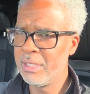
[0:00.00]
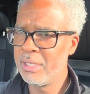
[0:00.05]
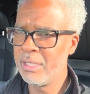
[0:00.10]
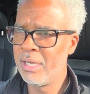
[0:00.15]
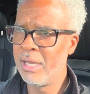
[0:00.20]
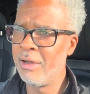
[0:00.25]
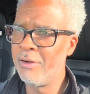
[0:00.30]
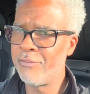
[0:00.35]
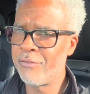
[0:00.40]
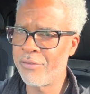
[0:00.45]

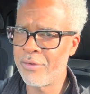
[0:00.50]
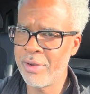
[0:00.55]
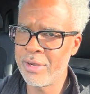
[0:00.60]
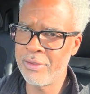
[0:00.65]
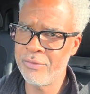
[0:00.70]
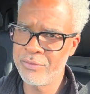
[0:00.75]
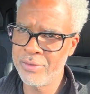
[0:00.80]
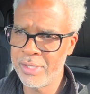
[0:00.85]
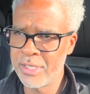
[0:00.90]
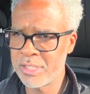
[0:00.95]
upfront
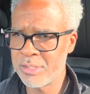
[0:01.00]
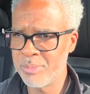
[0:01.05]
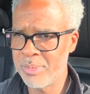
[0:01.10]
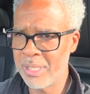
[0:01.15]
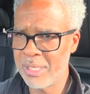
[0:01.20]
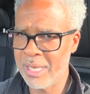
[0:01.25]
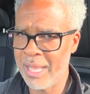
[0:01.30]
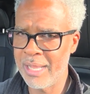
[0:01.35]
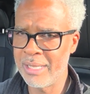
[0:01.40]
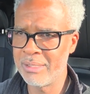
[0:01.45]

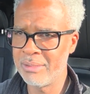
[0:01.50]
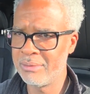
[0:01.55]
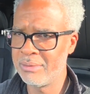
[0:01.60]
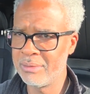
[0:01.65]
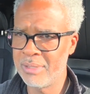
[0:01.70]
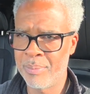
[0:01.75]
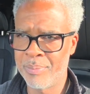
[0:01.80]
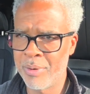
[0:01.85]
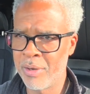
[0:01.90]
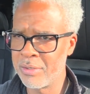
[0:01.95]
investment like
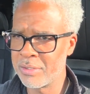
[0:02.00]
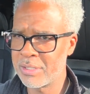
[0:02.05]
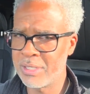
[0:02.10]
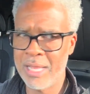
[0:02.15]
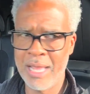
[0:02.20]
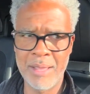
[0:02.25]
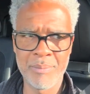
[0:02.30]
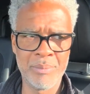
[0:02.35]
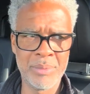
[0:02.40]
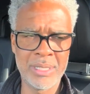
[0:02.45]
a person
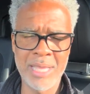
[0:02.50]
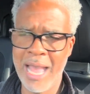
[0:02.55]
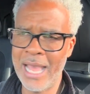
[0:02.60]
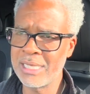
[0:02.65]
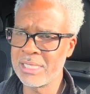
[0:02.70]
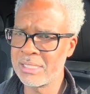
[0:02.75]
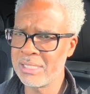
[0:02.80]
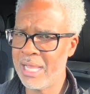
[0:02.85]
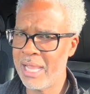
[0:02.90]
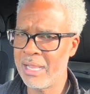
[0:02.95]
like me. I
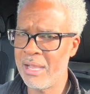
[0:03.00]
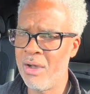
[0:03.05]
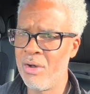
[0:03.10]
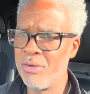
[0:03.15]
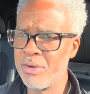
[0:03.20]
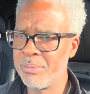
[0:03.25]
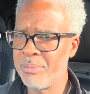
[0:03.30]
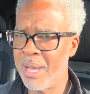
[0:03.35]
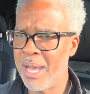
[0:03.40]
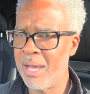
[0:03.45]
just like
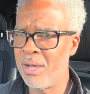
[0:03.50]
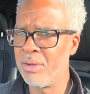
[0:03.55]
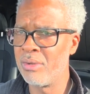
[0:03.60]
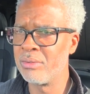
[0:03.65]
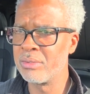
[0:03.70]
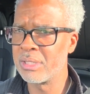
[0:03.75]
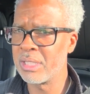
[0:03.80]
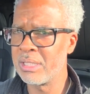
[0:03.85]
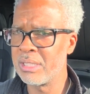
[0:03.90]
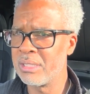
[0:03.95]
owning my
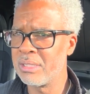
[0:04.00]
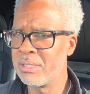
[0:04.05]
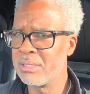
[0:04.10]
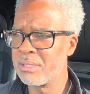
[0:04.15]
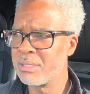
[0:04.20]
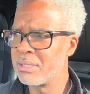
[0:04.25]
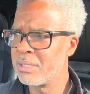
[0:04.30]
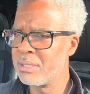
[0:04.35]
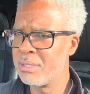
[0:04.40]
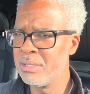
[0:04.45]
own
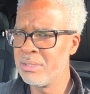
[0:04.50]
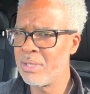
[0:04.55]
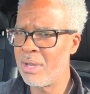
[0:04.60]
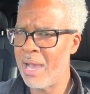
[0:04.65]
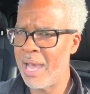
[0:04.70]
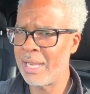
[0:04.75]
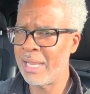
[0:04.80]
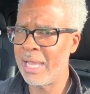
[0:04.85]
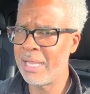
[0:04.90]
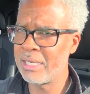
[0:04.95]
things. You know,
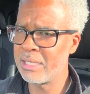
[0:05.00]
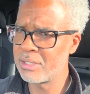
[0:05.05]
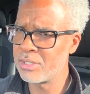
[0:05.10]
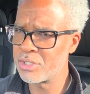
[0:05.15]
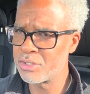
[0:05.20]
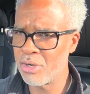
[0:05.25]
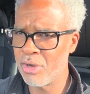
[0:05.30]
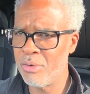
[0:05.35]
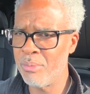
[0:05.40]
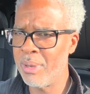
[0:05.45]
I like to
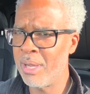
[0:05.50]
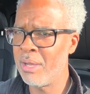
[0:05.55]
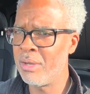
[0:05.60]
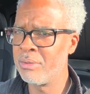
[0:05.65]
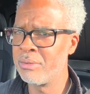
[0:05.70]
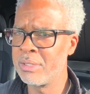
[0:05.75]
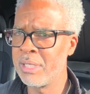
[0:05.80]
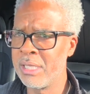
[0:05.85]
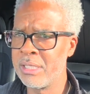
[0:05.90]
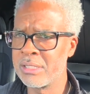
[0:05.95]
control my
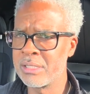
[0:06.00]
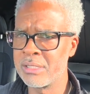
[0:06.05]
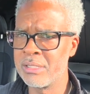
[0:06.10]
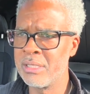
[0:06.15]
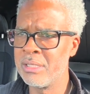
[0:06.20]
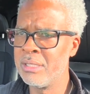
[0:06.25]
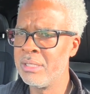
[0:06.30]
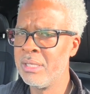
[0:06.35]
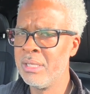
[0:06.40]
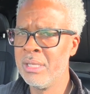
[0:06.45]
own
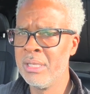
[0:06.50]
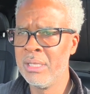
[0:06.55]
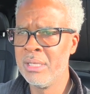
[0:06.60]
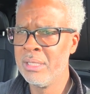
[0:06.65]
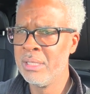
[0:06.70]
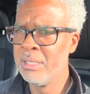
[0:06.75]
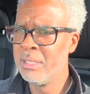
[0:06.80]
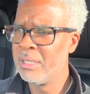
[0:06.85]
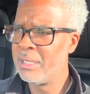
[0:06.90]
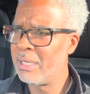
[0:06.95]
destiny.
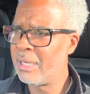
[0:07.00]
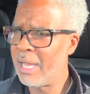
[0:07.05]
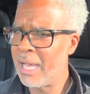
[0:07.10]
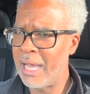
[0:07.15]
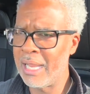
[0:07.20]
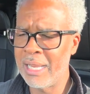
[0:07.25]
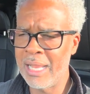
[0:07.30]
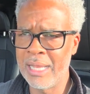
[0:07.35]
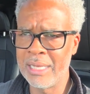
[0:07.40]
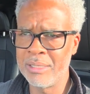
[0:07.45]

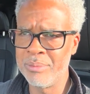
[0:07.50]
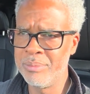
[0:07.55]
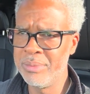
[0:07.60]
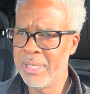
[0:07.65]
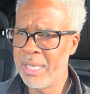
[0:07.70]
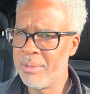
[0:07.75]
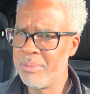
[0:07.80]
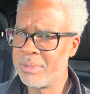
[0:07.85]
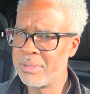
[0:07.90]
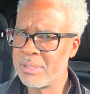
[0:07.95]
I like to
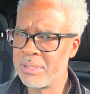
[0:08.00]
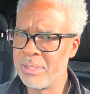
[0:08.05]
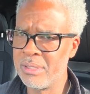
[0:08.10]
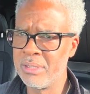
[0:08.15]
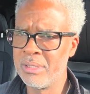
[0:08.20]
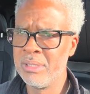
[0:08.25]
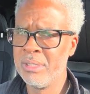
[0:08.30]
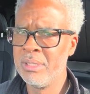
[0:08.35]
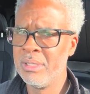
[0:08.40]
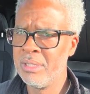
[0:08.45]
be able
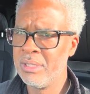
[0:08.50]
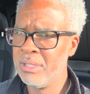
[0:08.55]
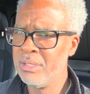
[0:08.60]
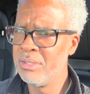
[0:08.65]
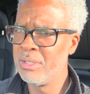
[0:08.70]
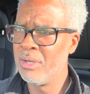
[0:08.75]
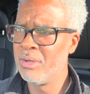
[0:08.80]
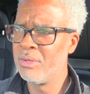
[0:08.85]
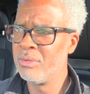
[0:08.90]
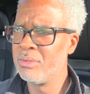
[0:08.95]
to, you
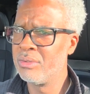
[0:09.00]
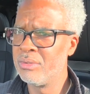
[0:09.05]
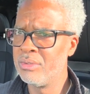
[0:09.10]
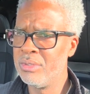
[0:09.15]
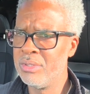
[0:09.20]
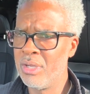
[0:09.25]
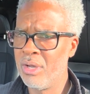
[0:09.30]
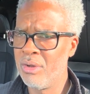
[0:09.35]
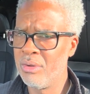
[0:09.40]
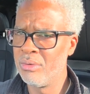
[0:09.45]

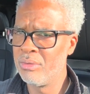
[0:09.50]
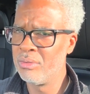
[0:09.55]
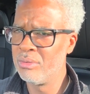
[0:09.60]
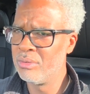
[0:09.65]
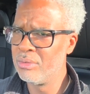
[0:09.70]
know,